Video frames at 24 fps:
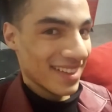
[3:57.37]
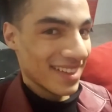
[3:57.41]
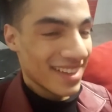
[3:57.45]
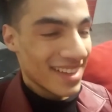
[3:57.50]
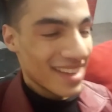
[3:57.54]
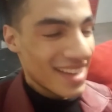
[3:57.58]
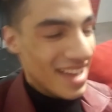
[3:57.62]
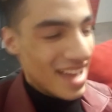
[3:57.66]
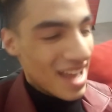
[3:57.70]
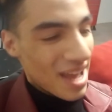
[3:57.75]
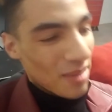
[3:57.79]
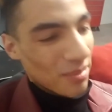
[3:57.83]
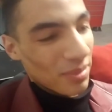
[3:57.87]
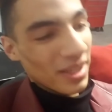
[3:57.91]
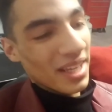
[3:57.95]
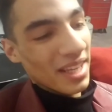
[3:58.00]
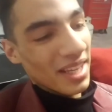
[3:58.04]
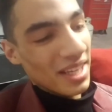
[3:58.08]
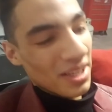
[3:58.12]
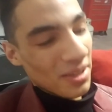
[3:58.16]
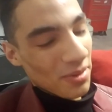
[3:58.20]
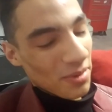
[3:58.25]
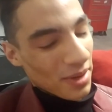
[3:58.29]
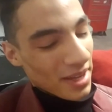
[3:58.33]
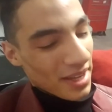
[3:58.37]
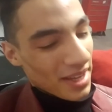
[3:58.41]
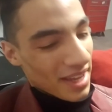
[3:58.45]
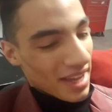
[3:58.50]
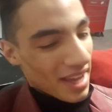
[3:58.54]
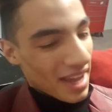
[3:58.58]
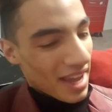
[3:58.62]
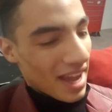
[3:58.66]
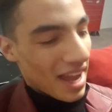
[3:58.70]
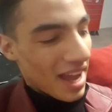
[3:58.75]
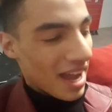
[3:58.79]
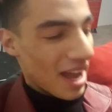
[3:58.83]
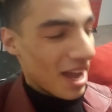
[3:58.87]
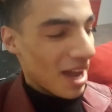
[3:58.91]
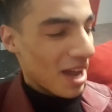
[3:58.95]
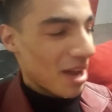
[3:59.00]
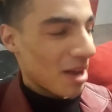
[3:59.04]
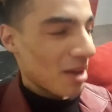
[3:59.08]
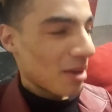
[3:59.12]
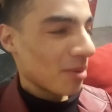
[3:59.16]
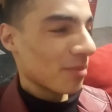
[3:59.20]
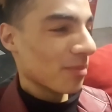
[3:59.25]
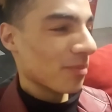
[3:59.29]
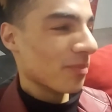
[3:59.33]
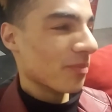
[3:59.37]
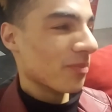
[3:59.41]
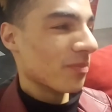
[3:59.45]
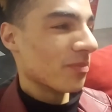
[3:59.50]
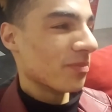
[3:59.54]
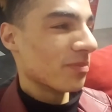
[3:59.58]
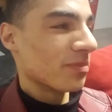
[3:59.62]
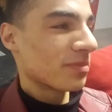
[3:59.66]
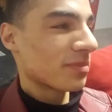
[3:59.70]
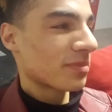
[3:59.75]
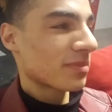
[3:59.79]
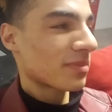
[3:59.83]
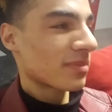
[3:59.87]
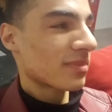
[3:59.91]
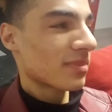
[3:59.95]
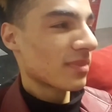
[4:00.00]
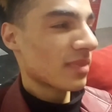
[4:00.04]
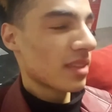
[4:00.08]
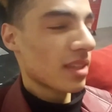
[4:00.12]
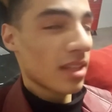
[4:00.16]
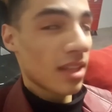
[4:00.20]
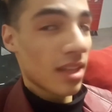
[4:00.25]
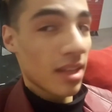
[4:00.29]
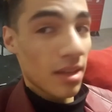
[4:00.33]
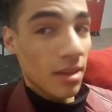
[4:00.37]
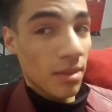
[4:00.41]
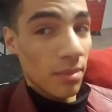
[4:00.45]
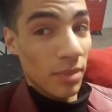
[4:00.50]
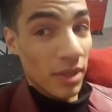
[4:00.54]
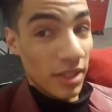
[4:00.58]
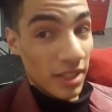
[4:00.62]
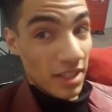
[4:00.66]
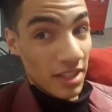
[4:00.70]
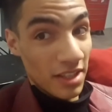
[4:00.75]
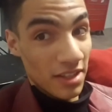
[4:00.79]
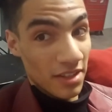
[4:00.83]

But anyway, but here in